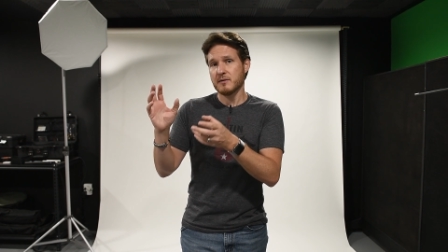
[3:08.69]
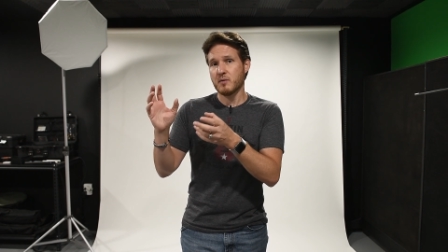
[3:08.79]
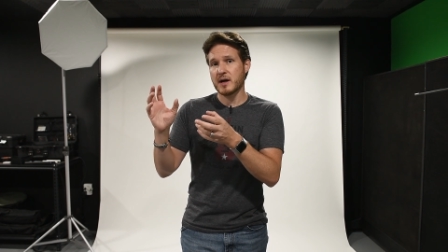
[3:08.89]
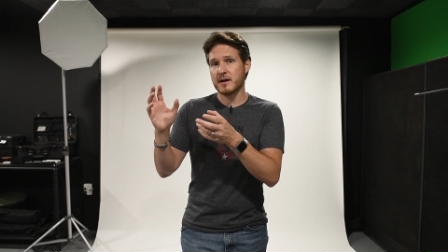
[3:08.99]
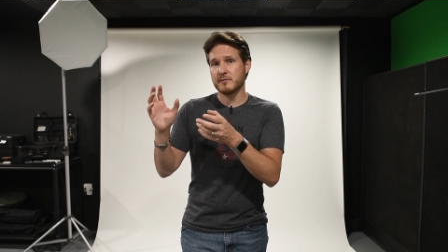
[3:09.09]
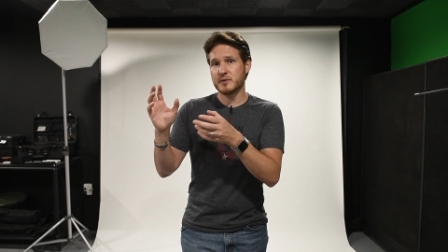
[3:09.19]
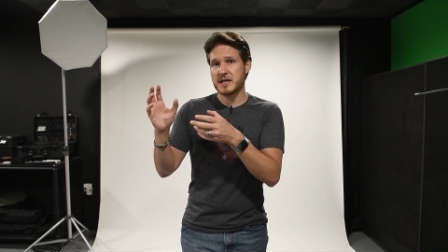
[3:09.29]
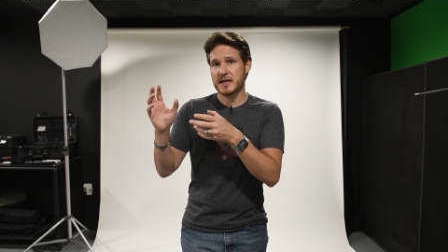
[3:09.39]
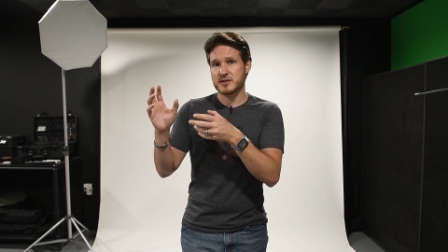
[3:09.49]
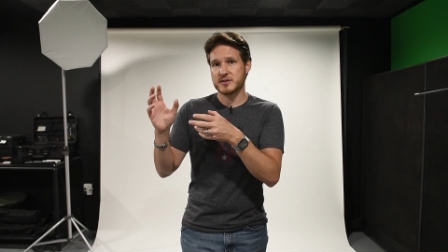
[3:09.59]
where
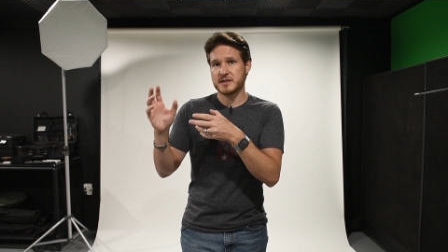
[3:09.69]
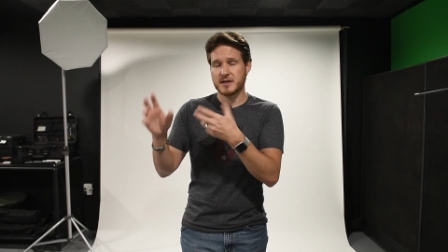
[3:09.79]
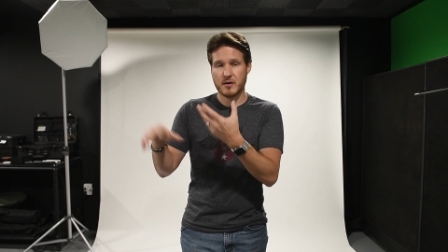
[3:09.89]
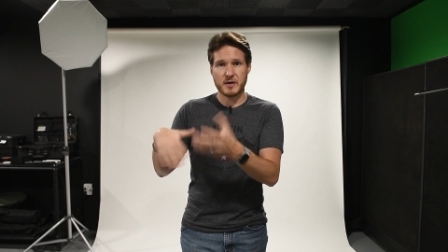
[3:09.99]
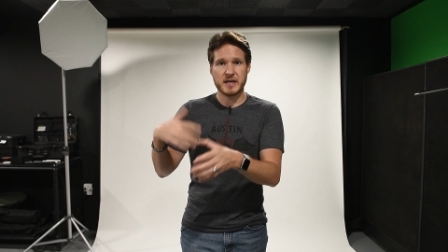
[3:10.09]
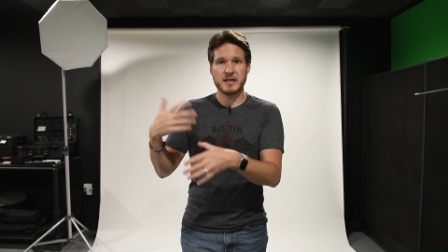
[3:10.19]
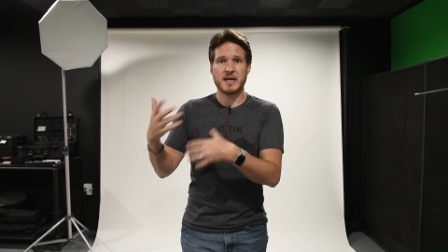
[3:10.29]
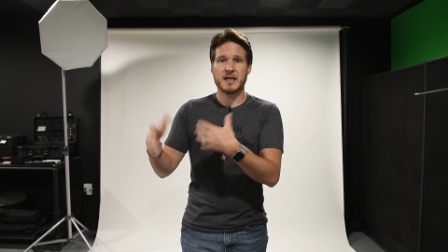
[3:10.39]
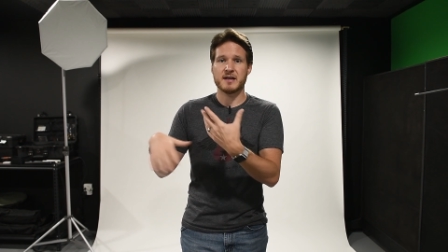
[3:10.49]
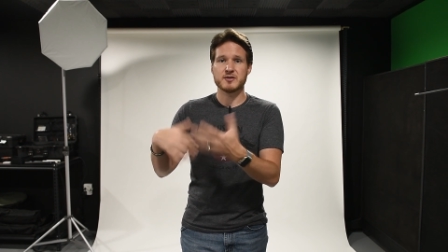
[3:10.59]
we actually go in
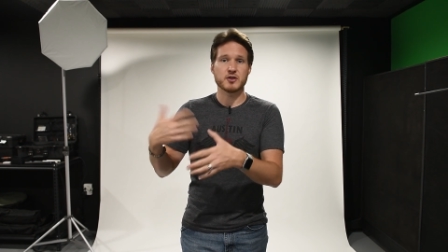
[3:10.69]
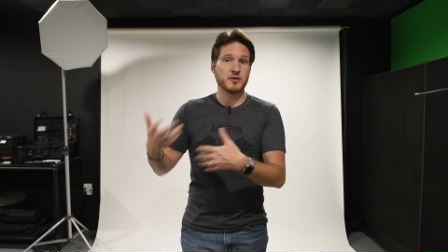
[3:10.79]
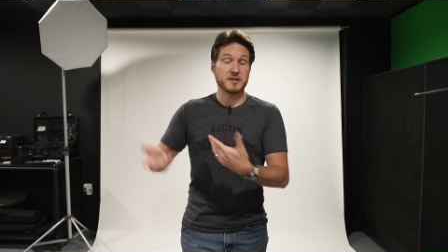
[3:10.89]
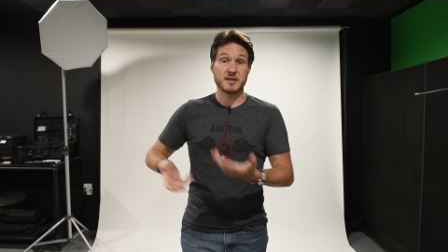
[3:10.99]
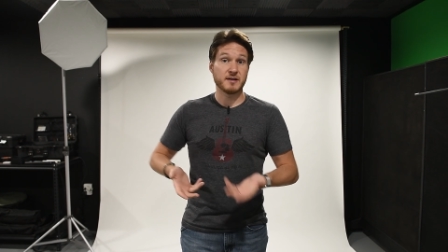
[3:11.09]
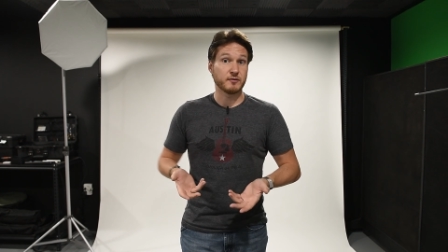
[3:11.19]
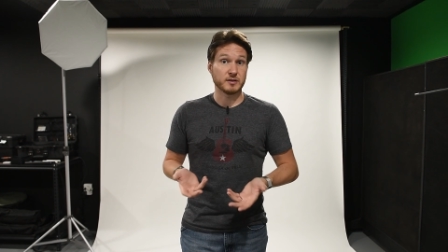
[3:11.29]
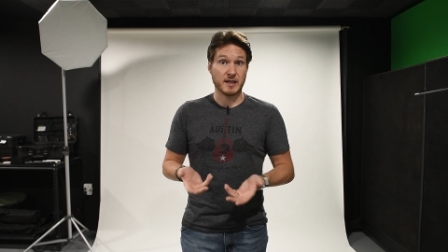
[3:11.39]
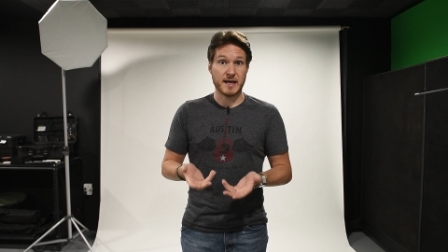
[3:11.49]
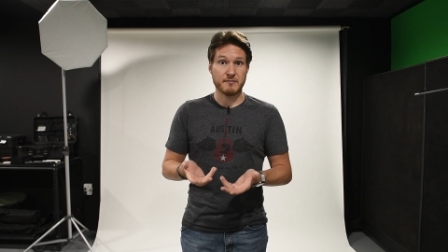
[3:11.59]
and I'll show you the
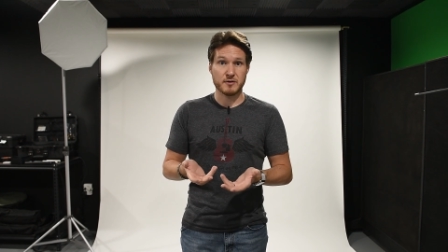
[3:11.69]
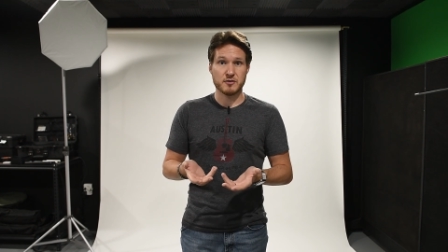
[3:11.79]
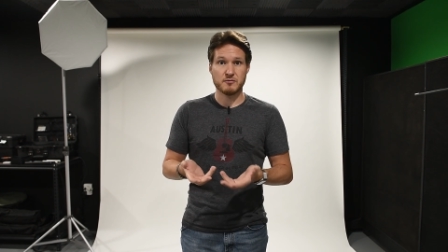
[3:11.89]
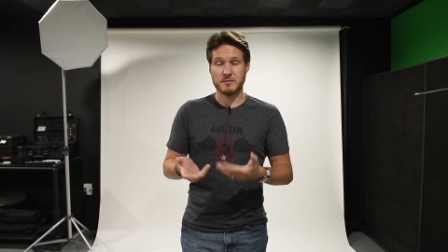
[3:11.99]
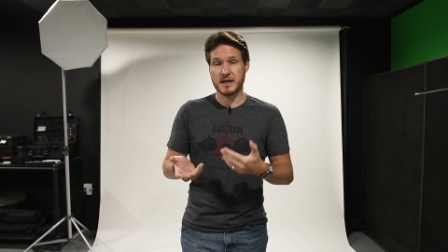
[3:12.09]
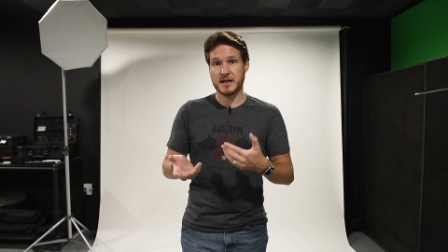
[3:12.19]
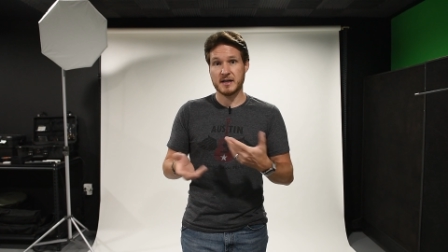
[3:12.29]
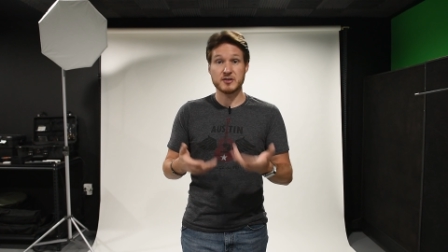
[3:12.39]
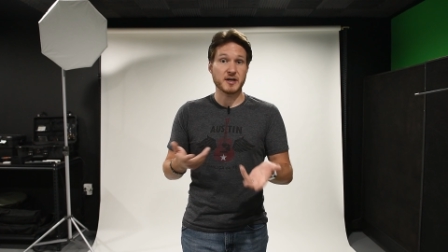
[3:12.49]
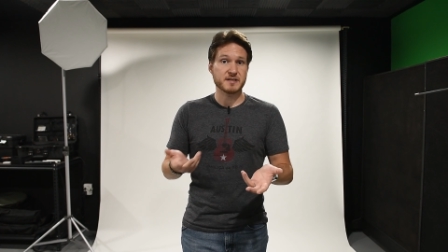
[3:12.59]
different Lightroom uh,
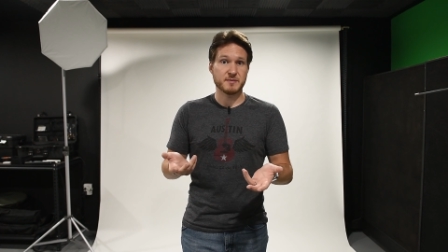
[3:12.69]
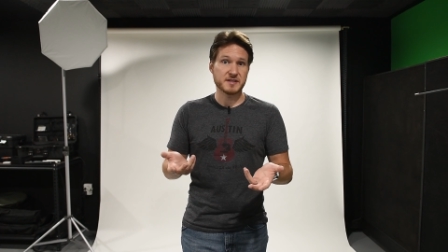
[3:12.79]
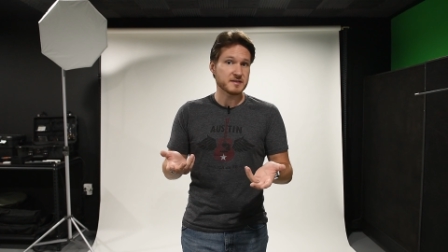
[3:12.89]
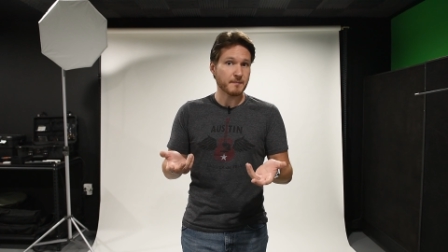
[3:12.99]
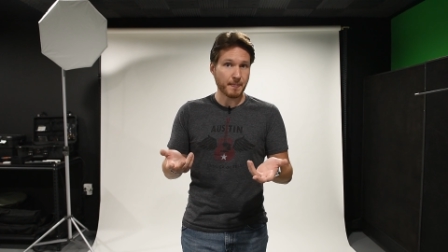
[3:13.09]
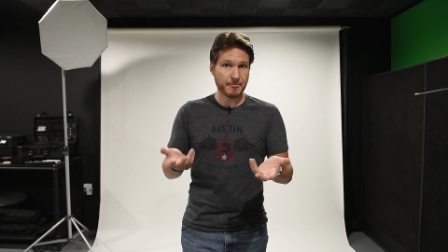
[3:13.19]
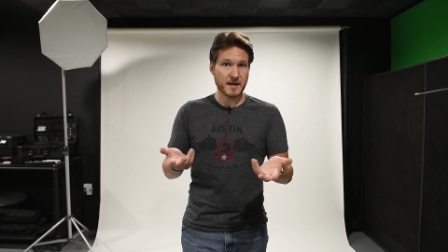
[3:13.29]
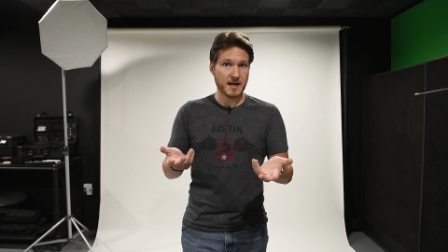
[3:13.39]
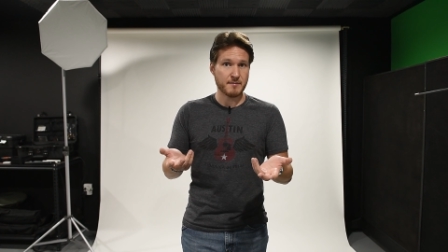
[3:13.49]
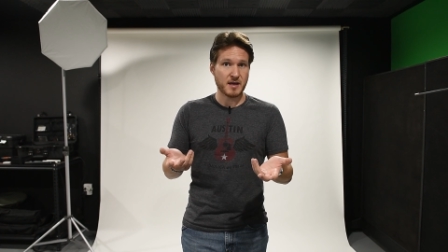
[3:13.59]
adjustments
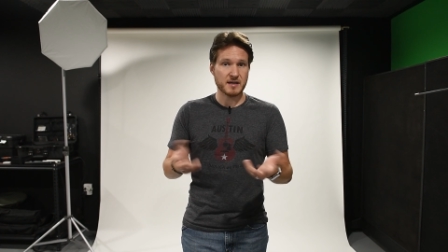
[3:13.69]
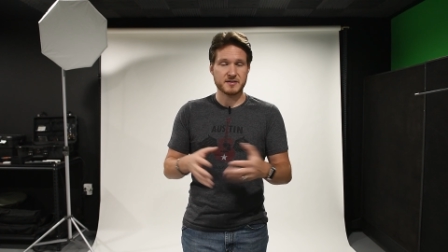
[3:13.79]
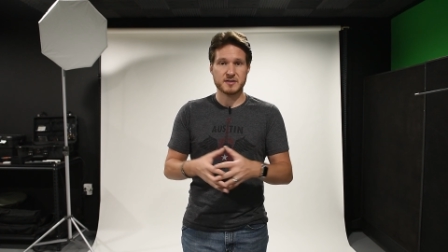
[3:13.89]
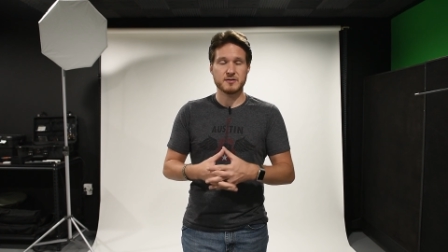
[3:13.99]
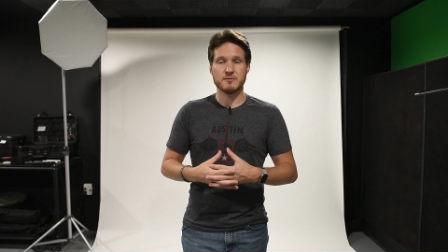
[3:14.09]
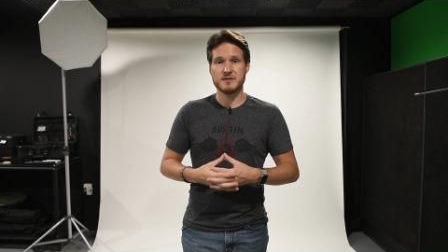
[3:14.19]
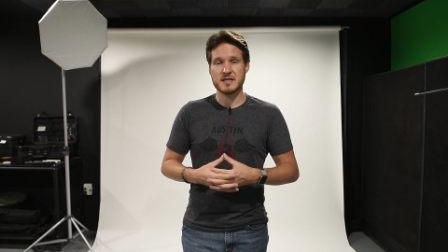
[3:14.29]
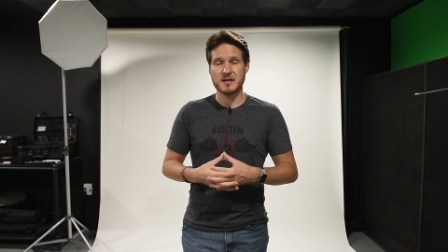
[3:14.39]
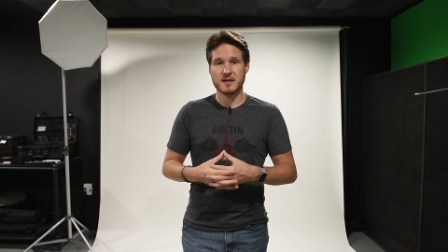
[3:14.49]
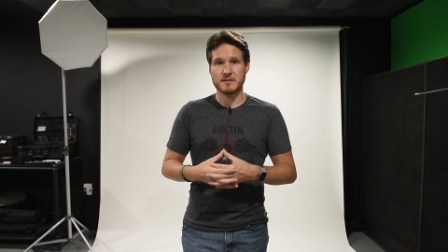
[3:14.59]
that I make to
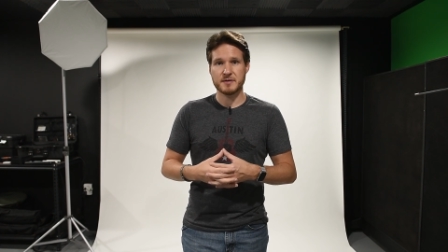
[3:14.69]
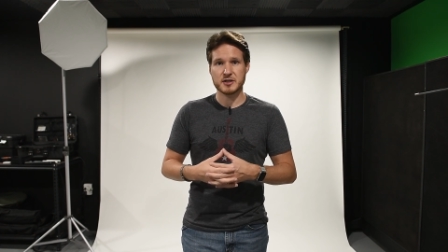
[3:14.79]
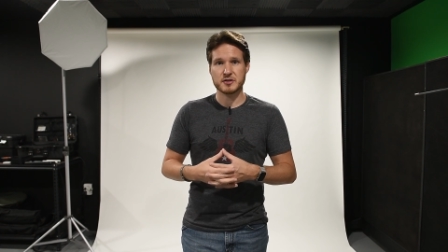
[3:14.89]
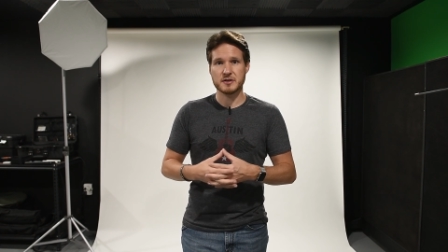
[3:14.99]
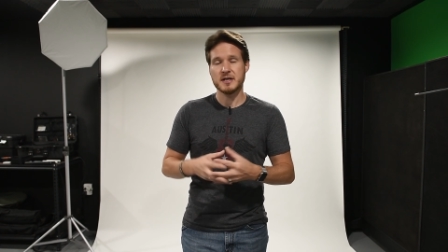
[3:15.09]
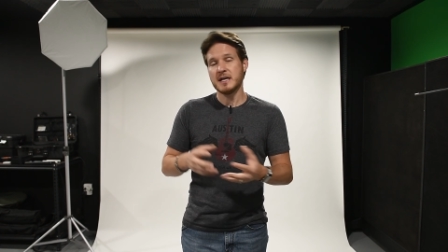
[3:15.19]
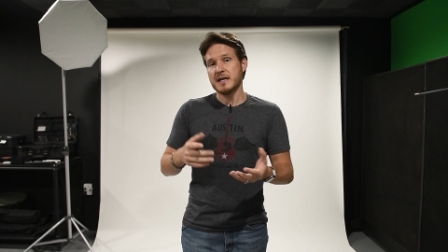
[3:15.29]
the, uh, the picture.